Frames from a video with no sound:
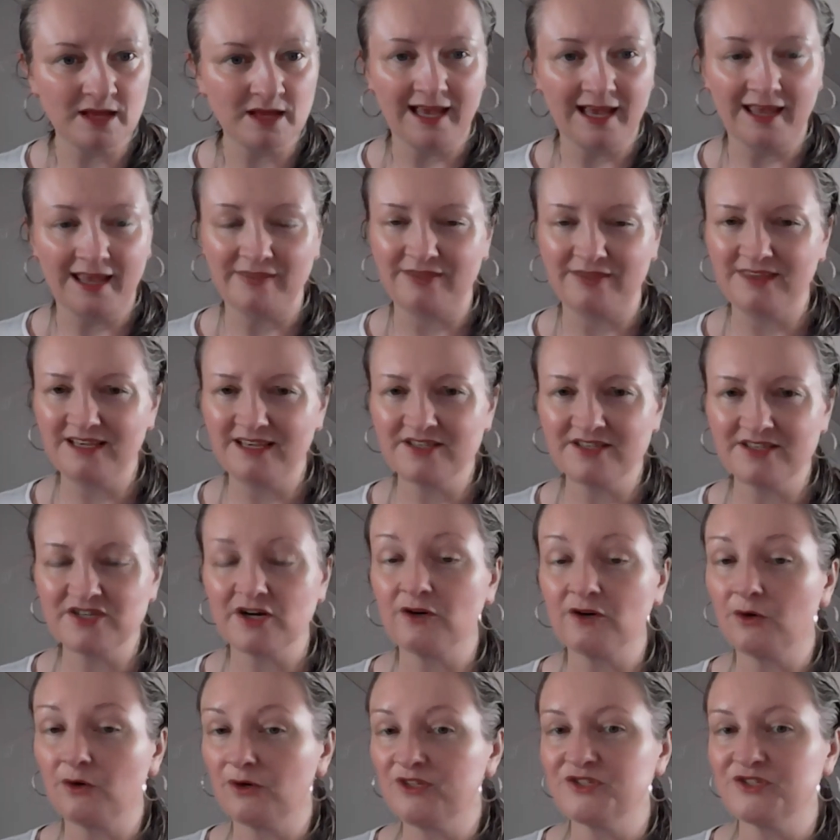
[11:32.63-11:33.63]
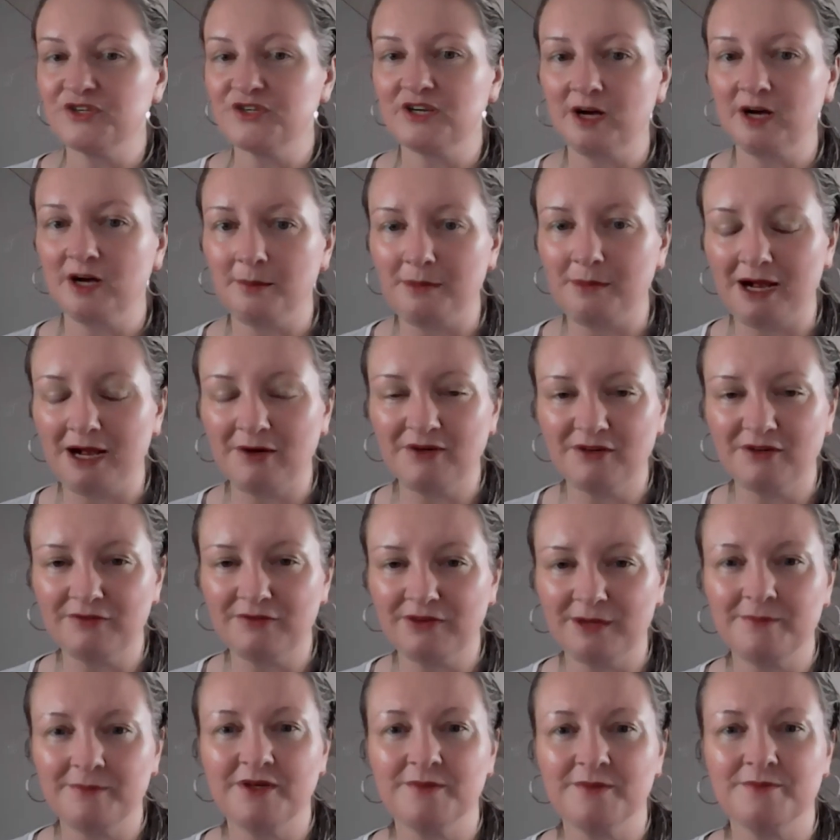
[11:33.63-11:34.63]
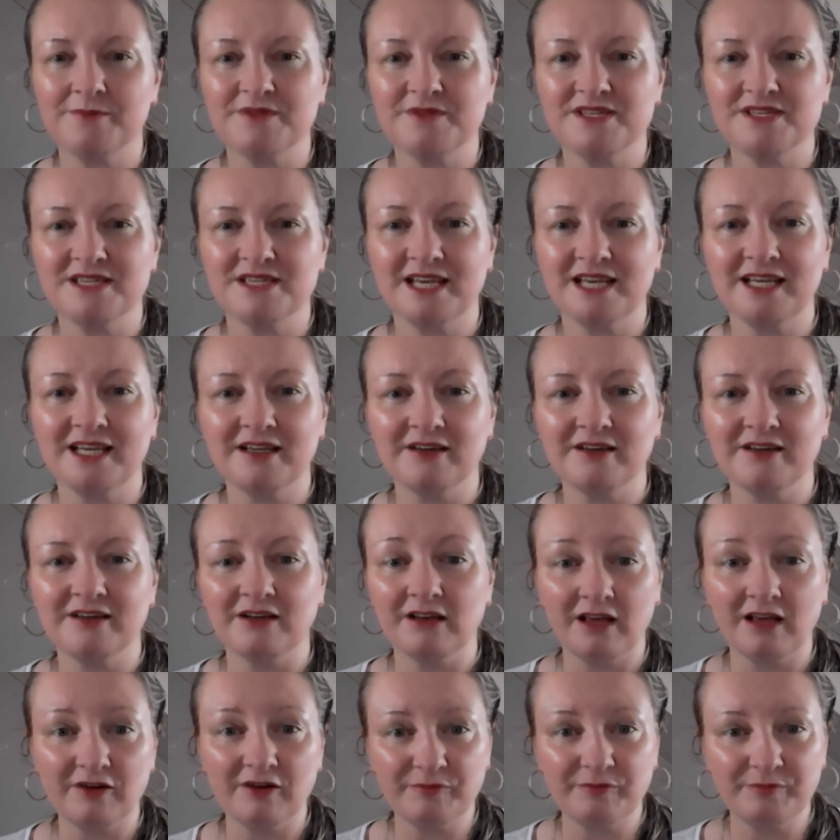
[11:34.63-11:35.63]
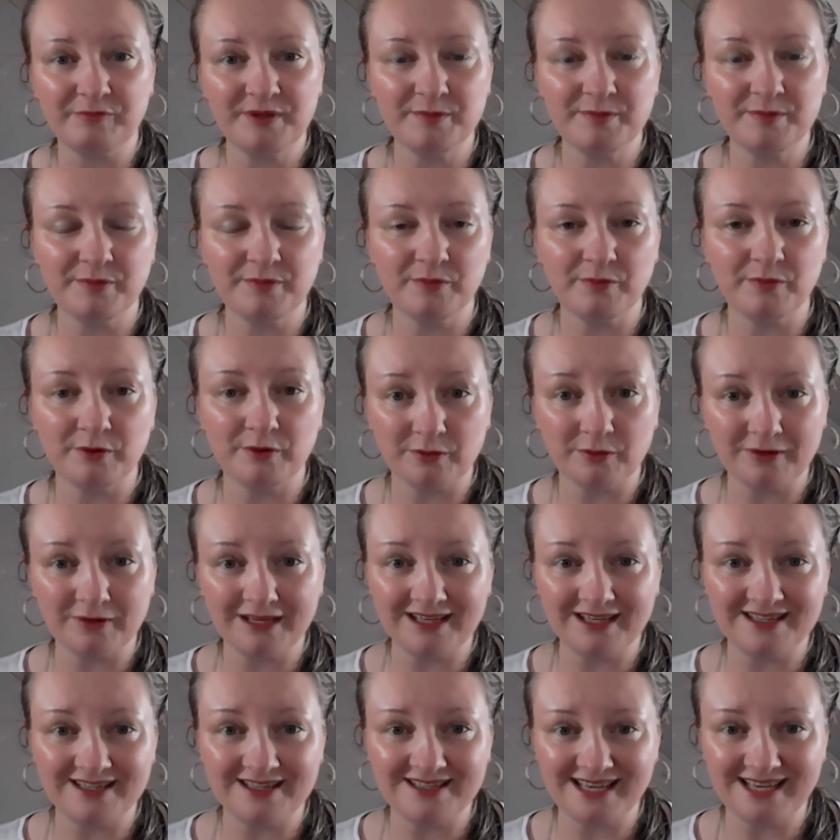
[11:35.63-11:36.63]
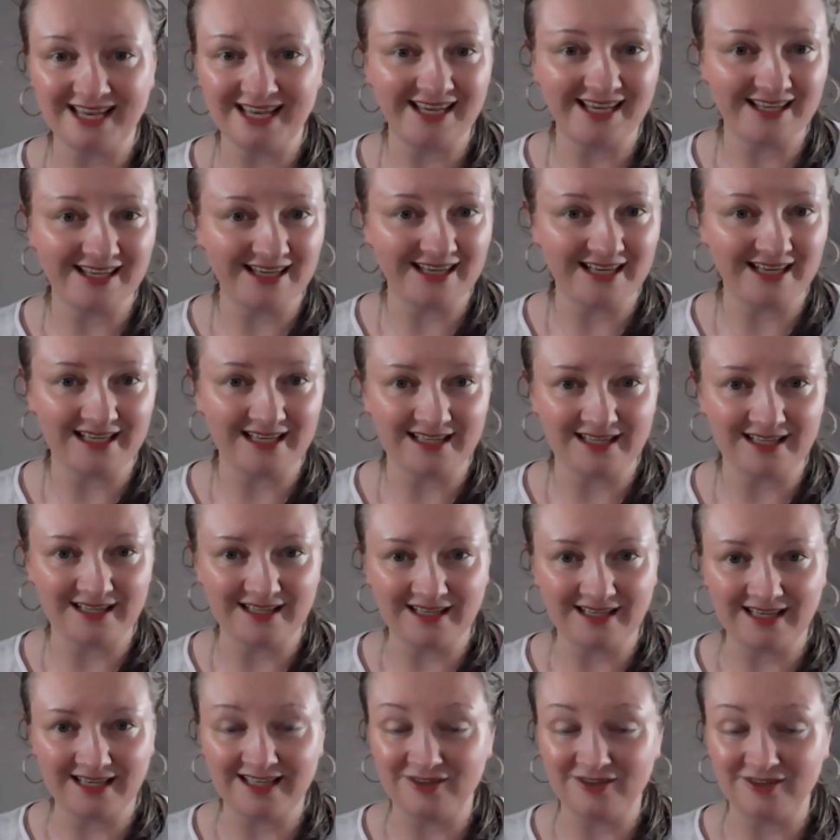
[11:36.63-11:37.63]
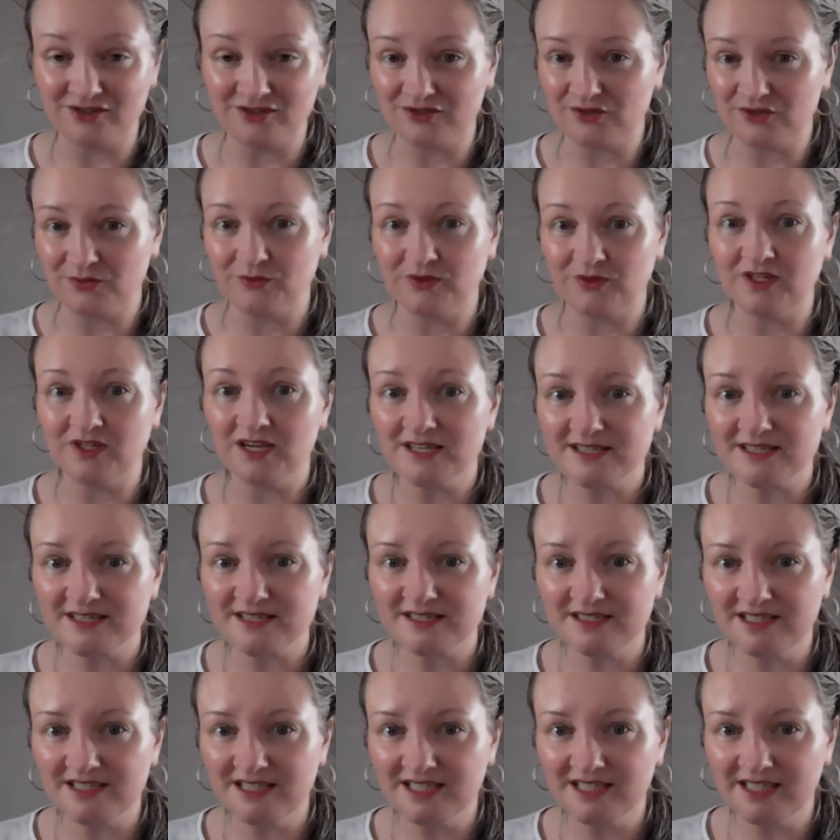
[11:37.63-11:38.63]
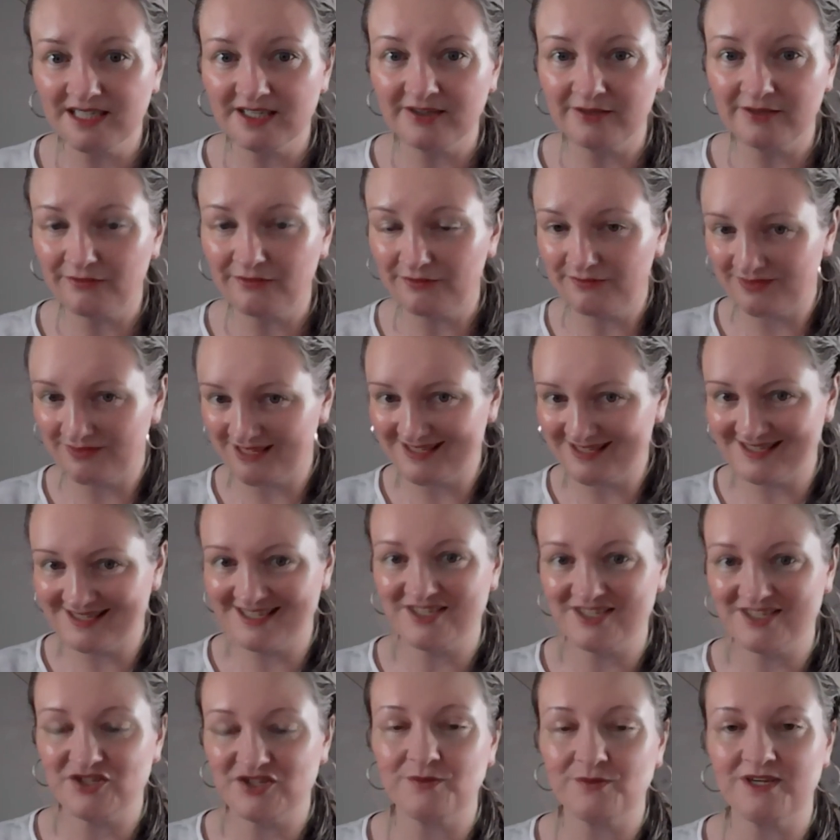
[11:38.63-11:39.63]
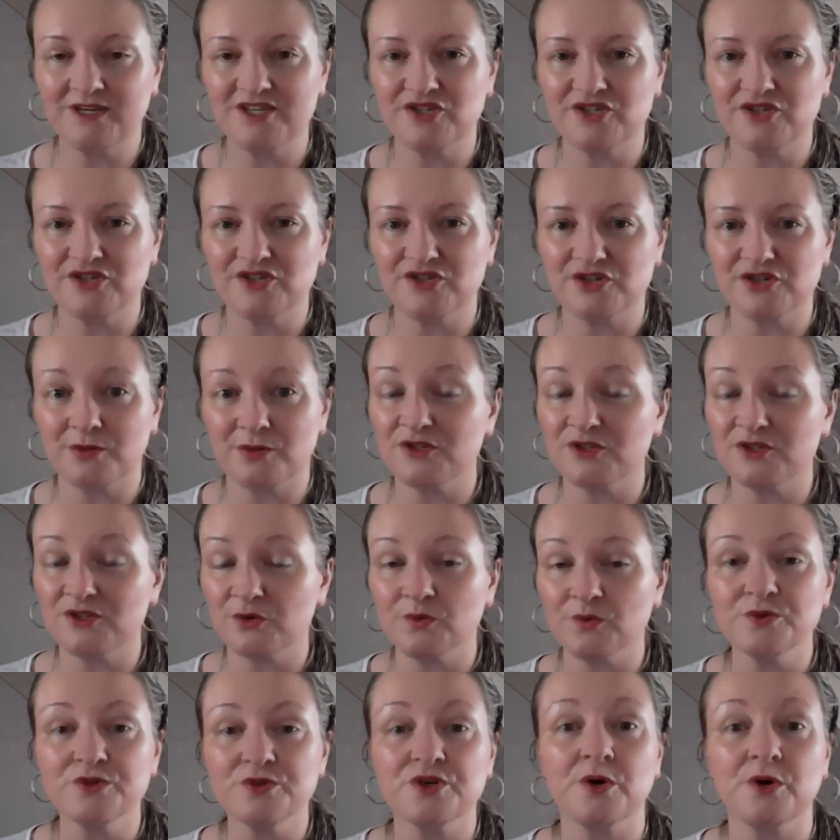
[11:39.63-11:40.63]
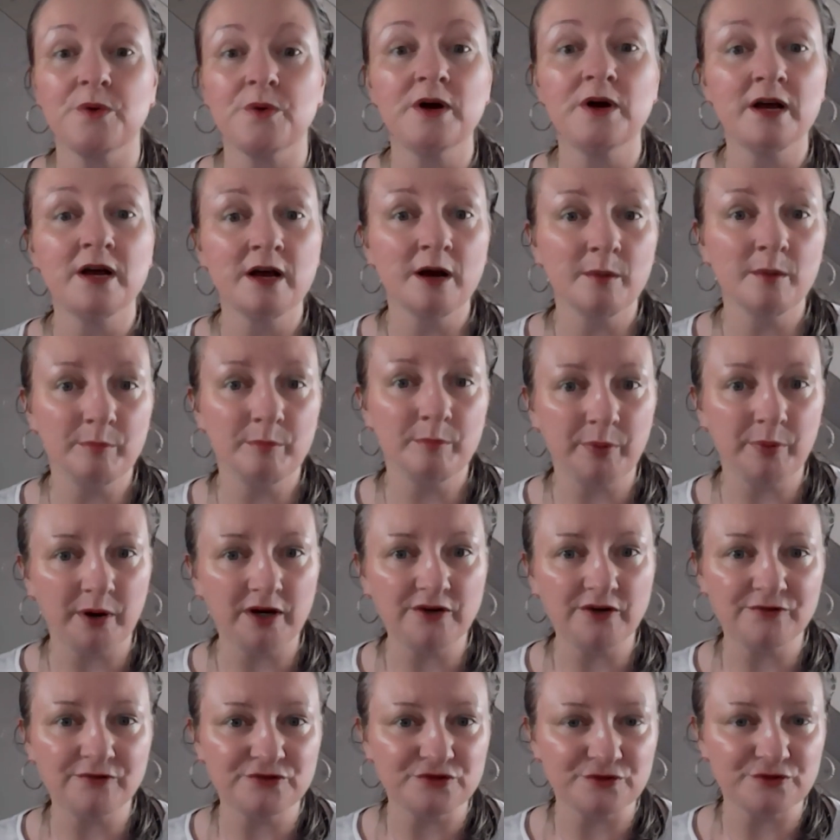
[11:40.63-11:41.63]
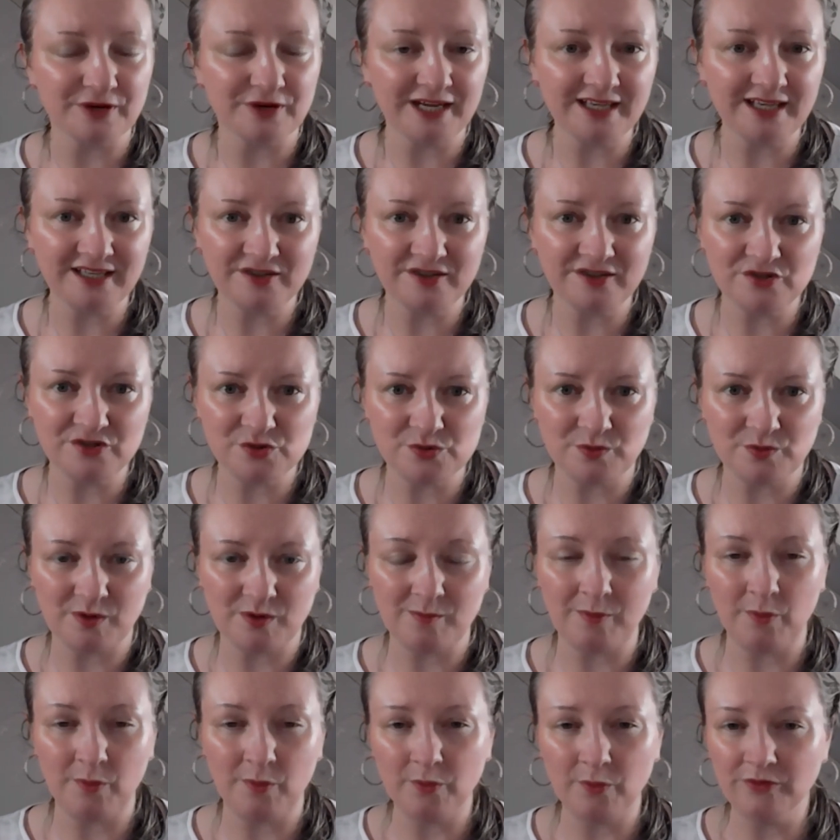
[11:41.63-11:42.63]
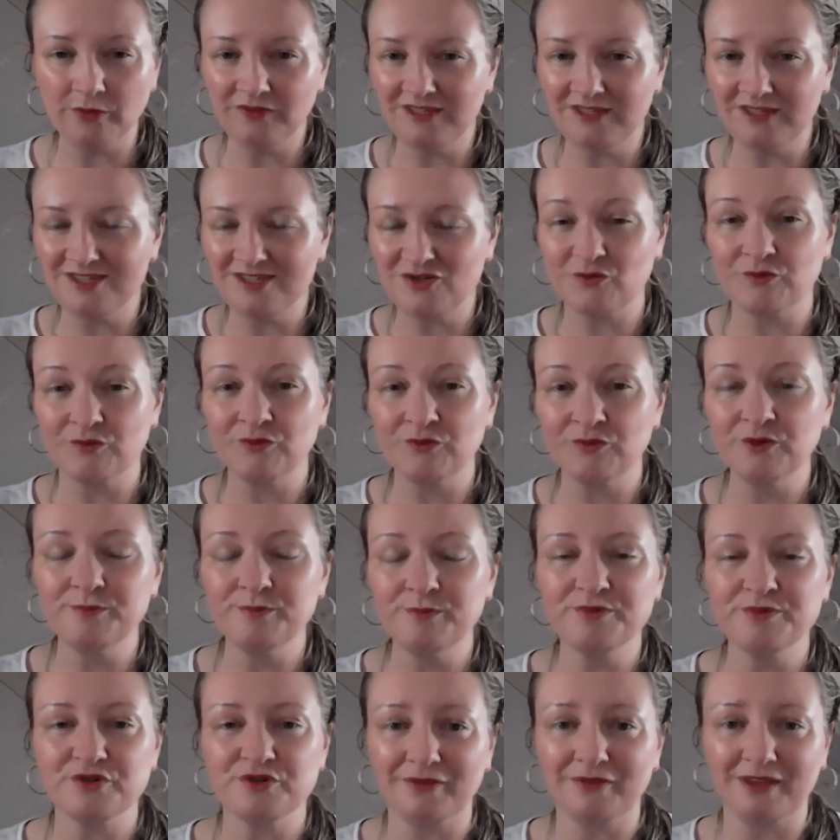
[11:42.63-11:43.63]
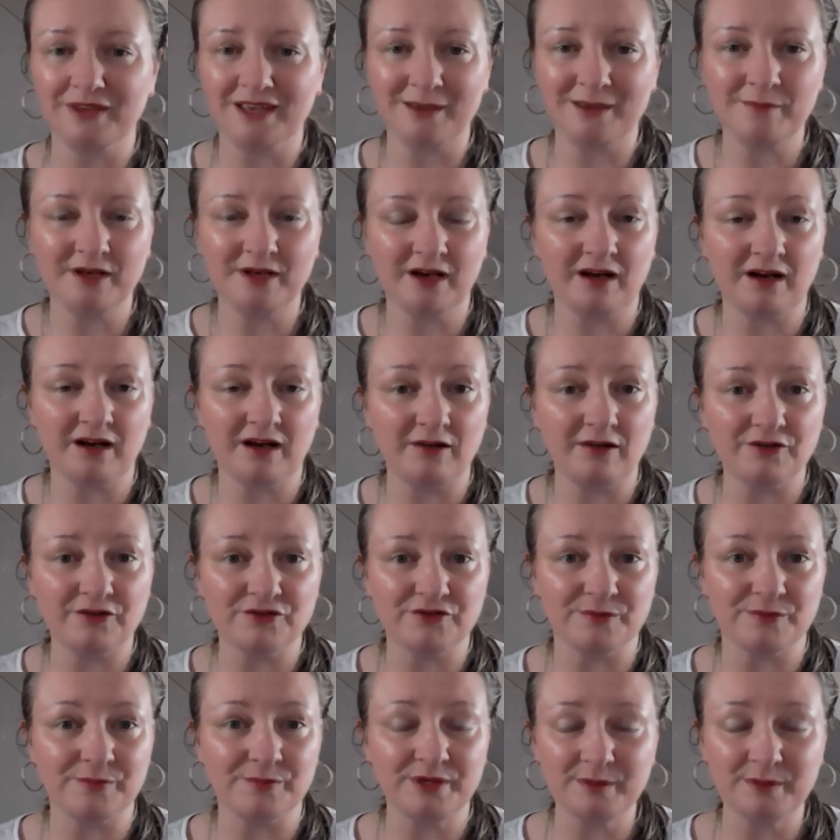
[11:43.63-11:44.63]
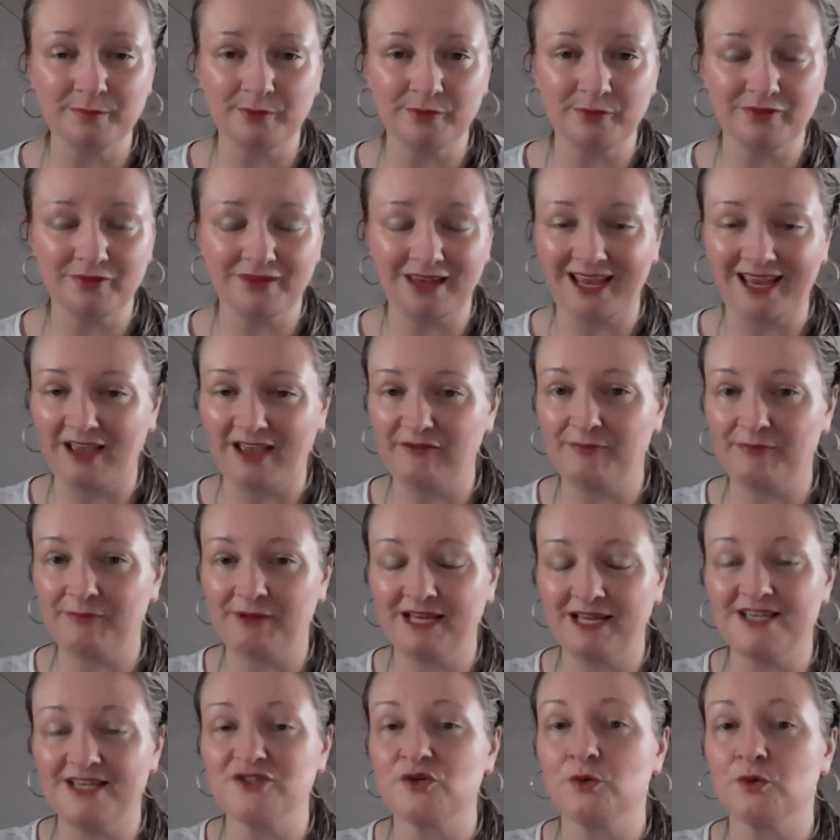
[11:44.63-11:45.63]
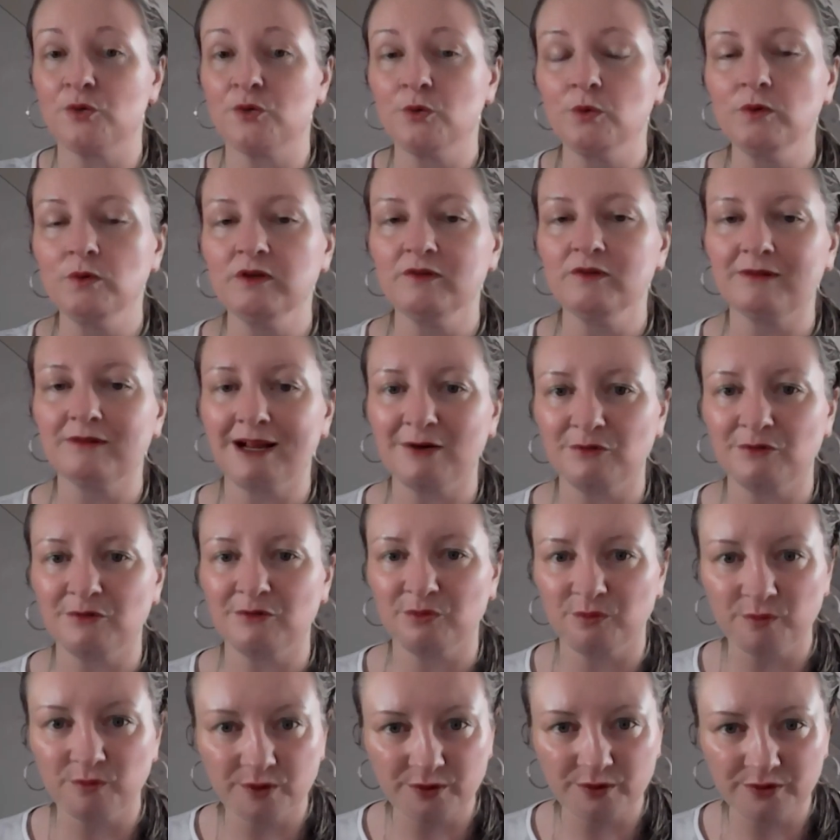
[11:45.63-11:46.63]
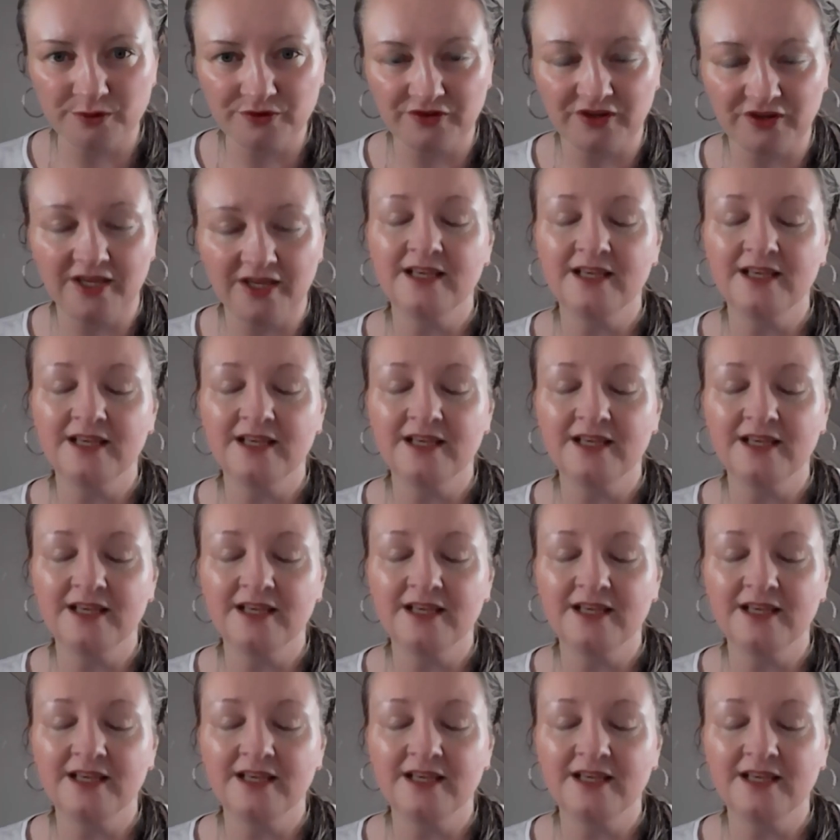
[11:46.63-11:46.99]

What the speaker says: And things are going to come out, if I'm not mistaken. A lot of people were already taken into custody, this situation. So it's also part of draining the swamp. All these groups of MKUltra people they have placed all around the world.